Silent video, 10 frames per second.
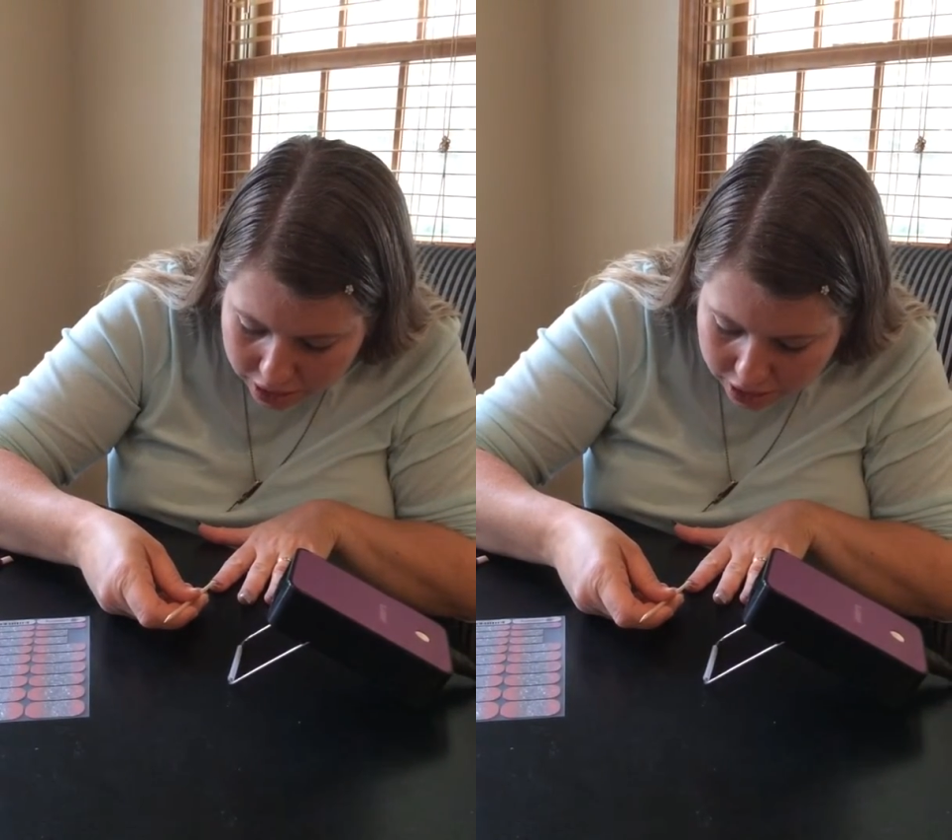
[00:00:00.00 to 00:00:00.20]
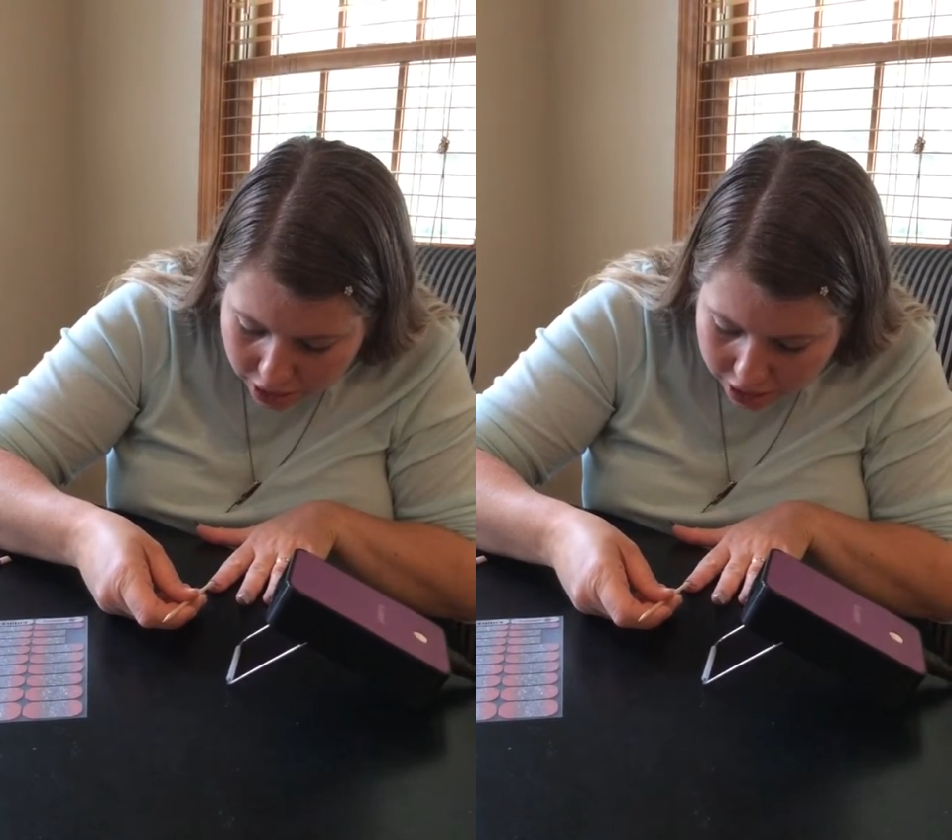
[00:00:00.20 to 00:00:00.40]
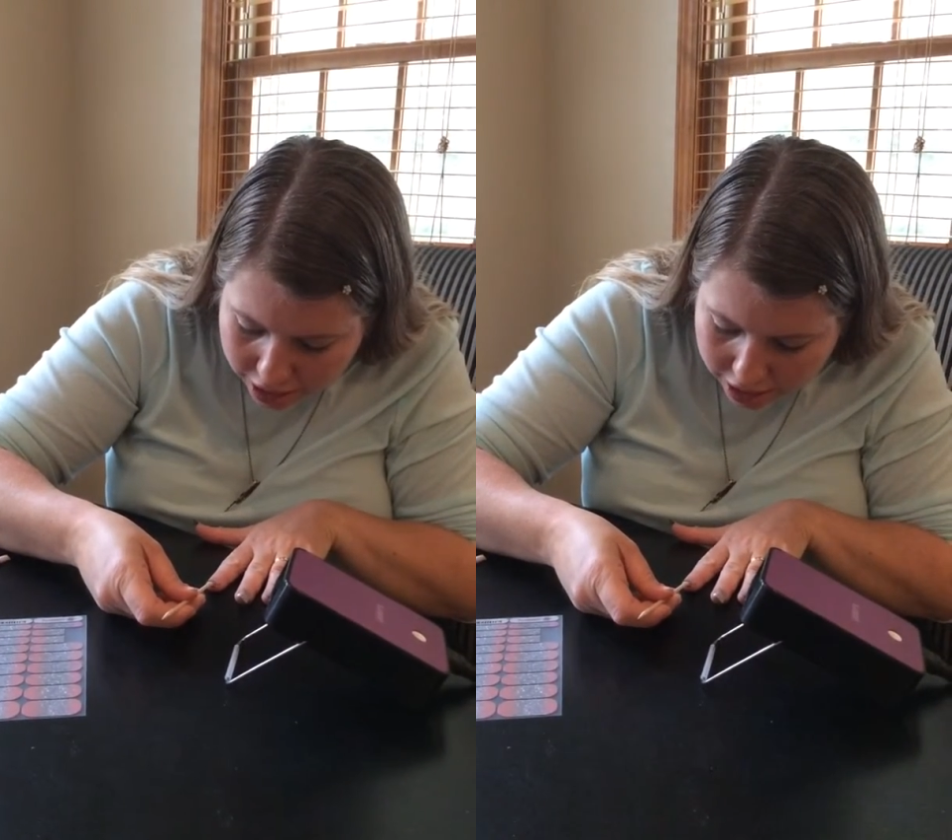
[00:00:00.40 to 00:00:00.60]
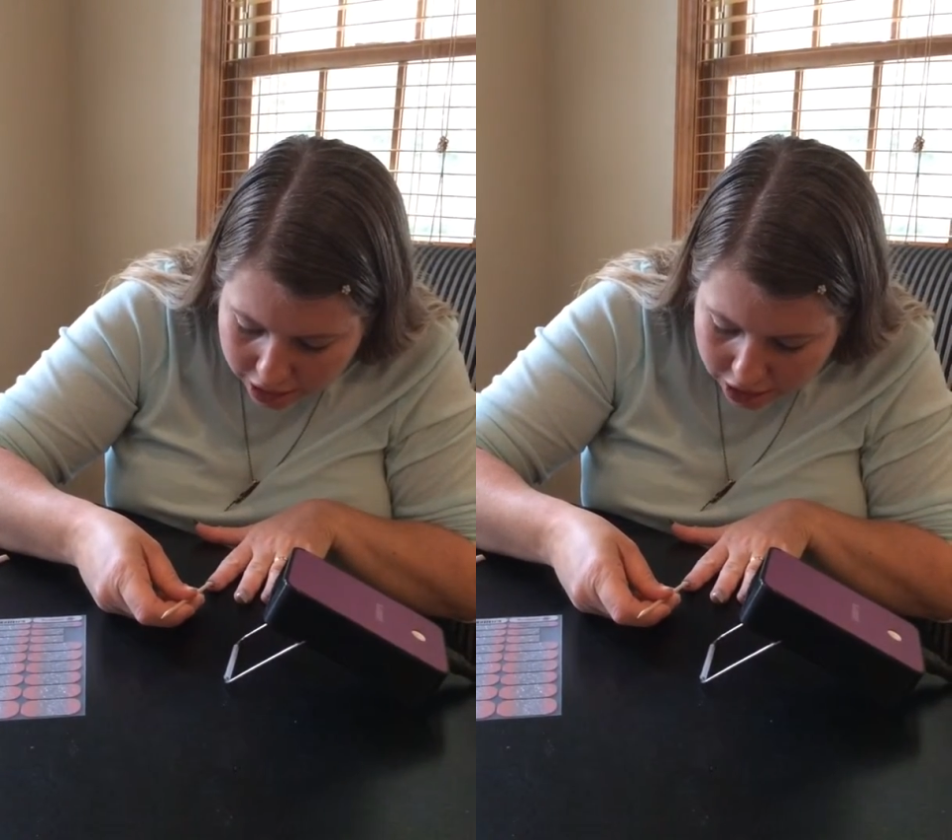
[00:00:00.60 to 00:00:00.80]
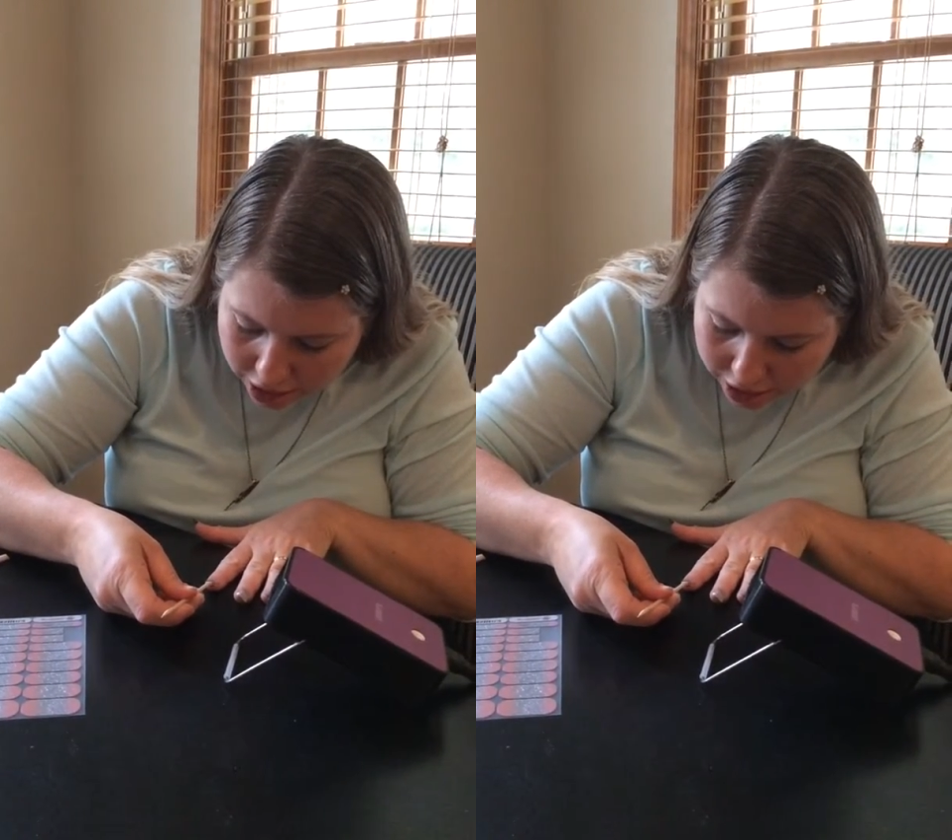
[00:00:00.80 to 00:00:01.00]
So I like
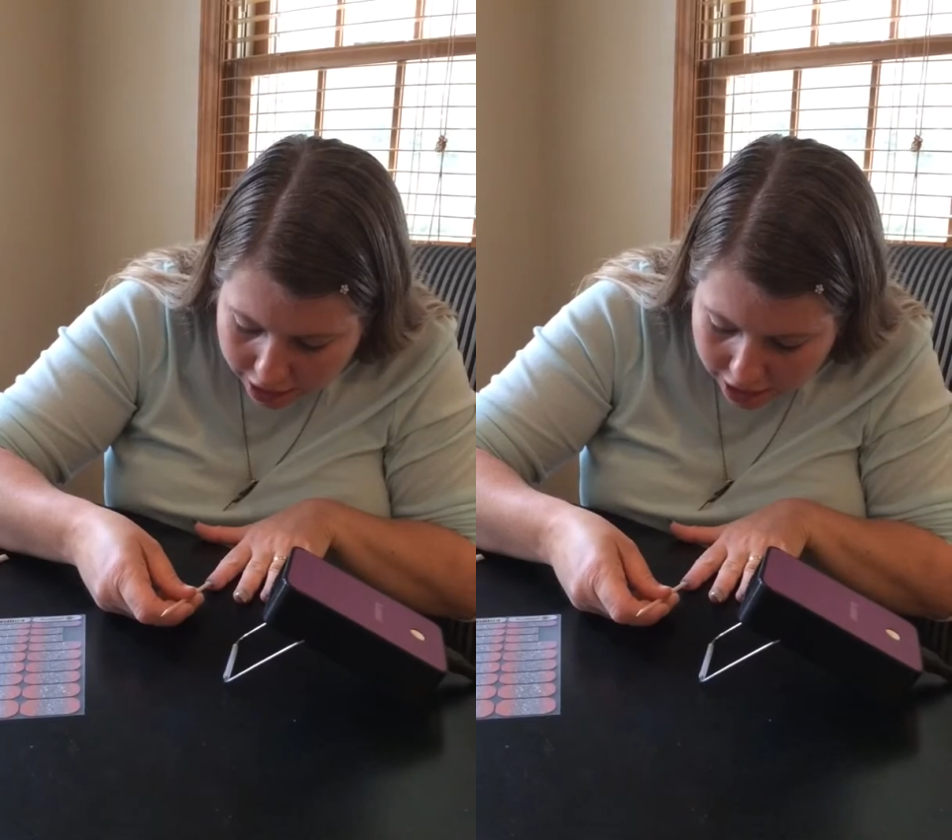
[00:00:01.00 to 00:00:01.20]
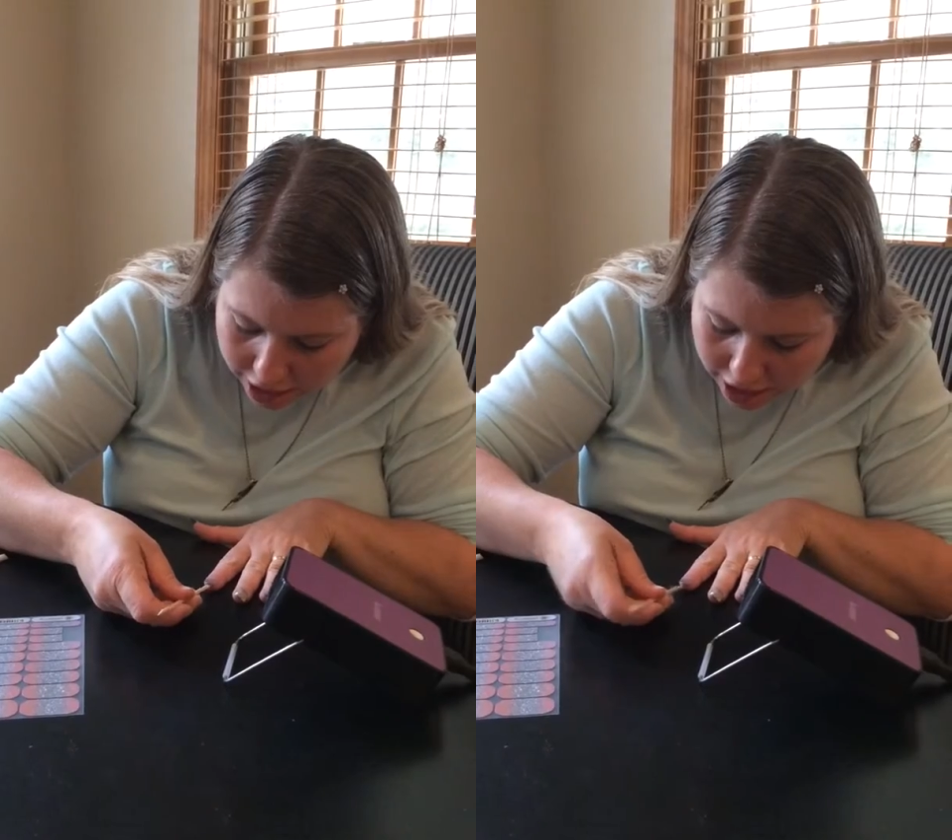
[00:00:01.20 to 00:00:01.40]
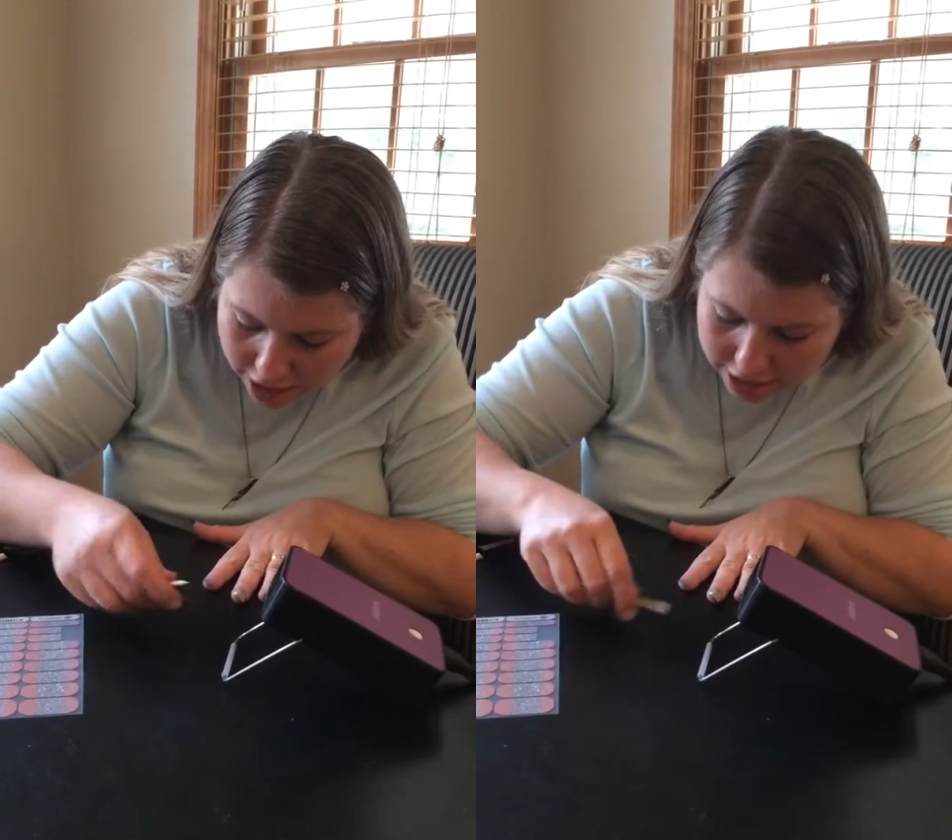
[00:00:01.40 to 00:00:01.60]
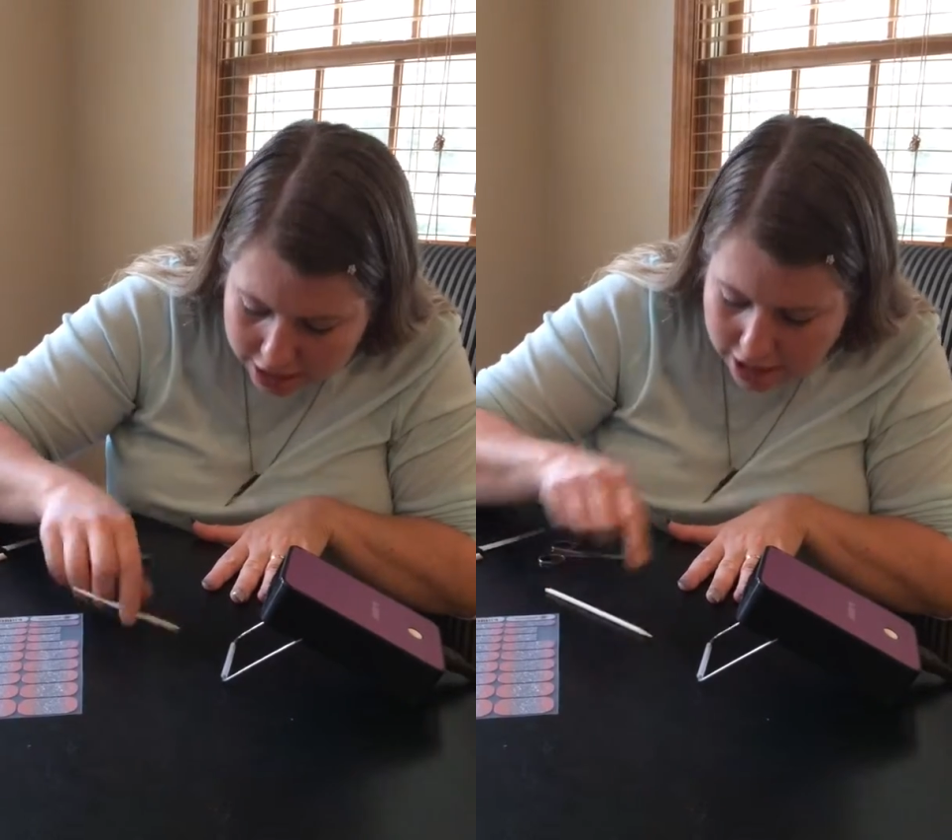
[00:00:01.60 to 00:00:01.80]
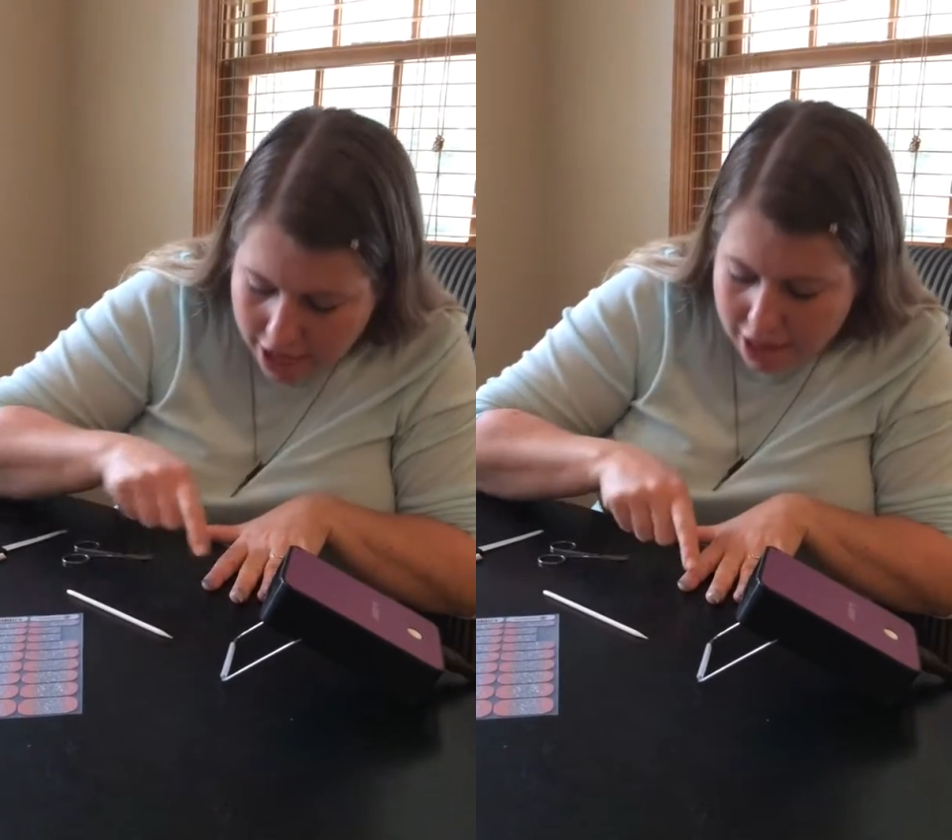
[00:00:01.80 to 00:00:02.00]
to try to get it nice and neat.